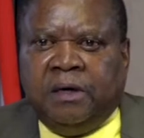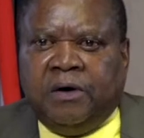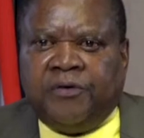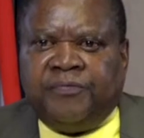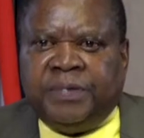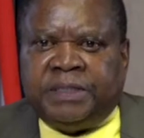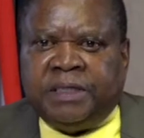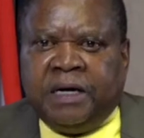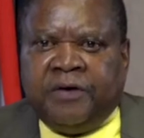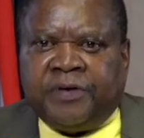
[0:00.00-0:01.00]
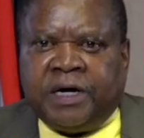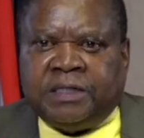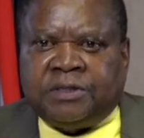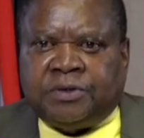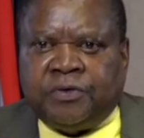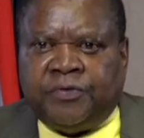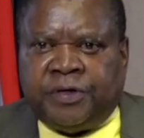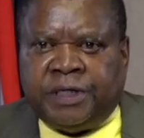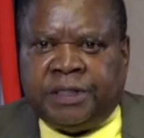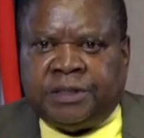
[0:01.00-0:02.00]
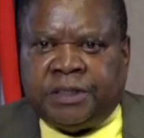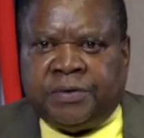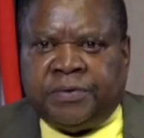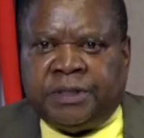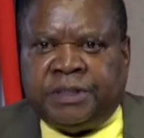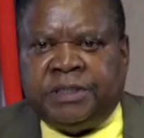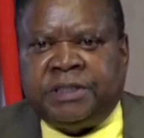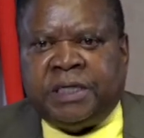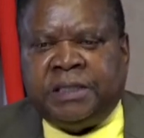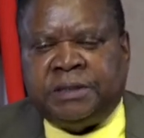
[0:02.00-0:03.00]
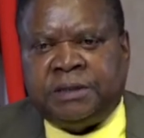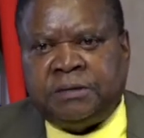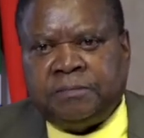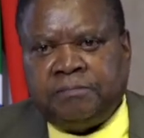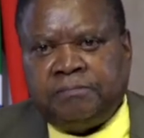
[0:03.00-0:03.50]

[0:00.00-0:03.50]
of meeting Africa's sovereign security challenges.